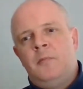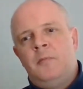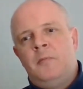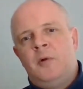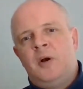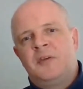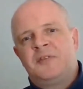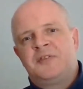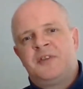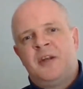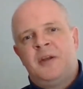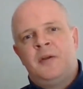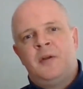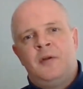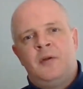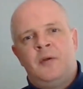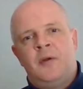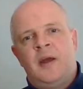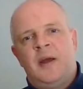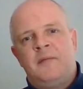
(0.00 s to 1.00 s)
my stent
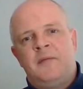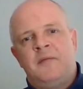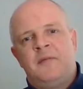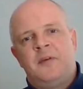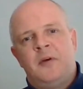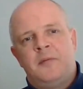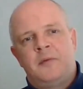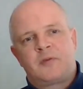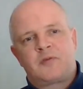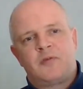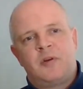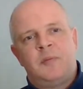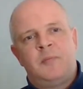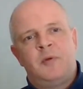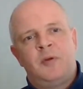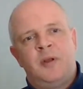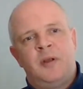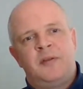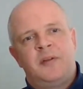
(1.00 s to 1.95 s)
and having further treatment.